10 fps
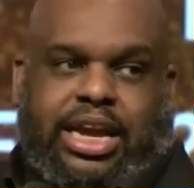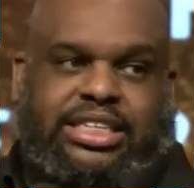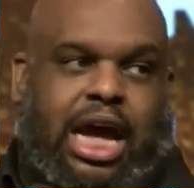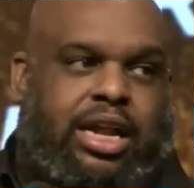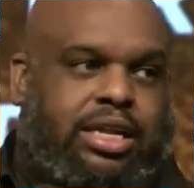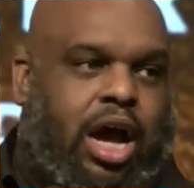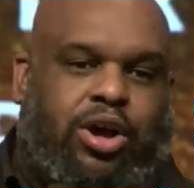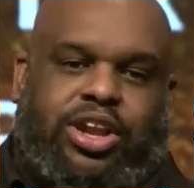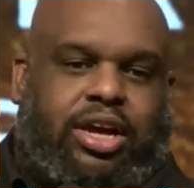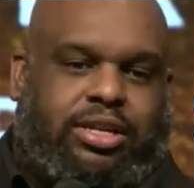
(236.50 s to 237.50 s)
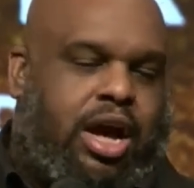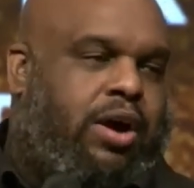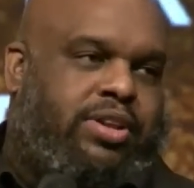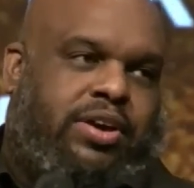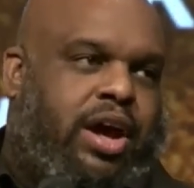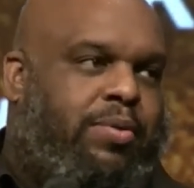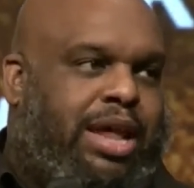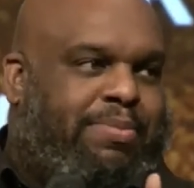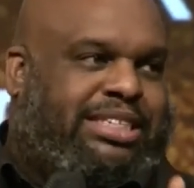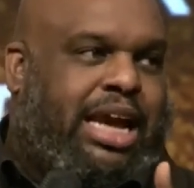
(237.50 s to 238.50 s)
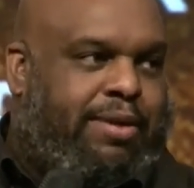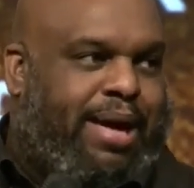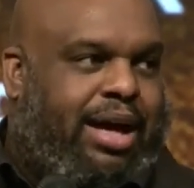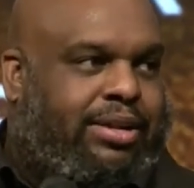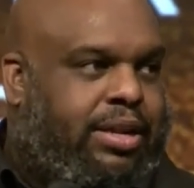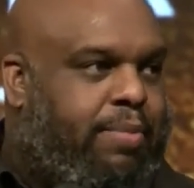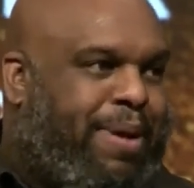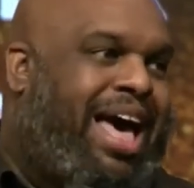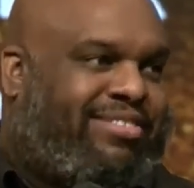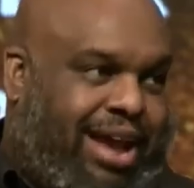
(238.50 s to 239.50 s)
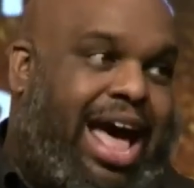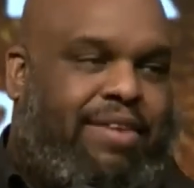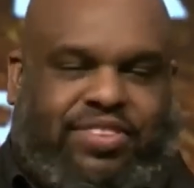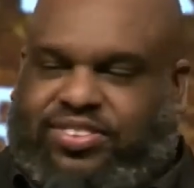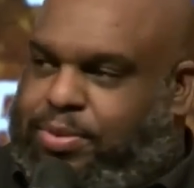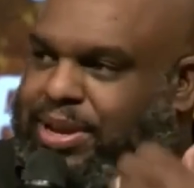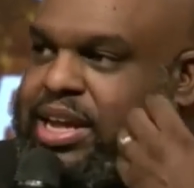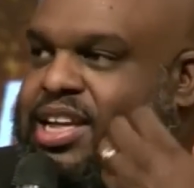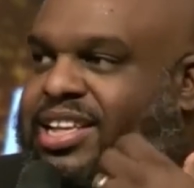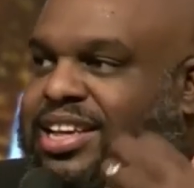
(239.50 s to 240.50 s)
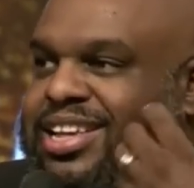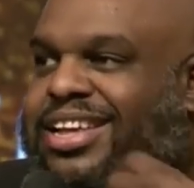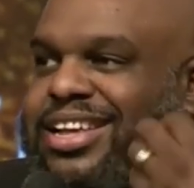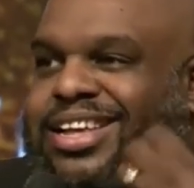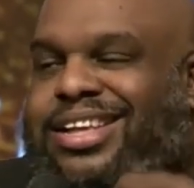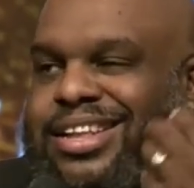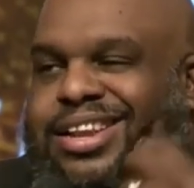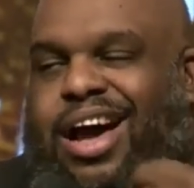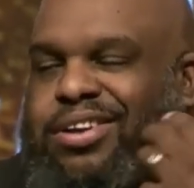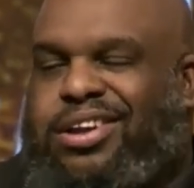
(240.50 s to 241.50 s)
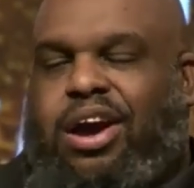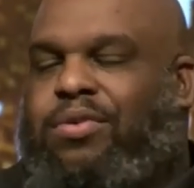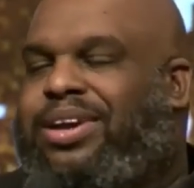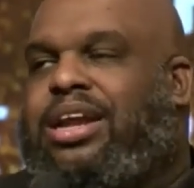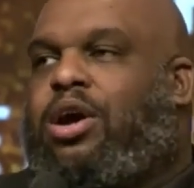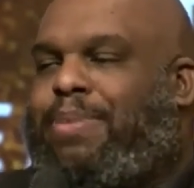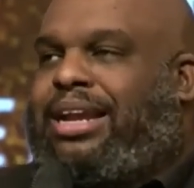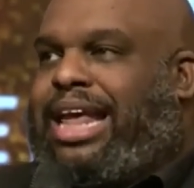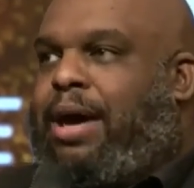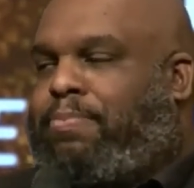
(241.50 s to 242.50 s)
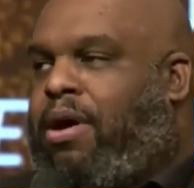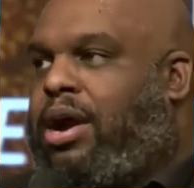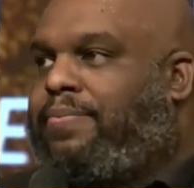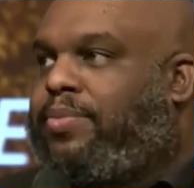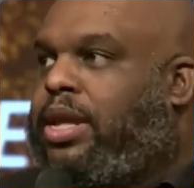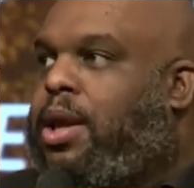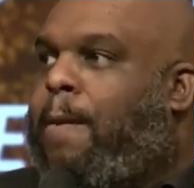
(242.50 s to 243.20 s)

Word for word: I need y'all to, no, no, no, no. Let me tell you about Pastor Aventer because no, no, no. We know about that part.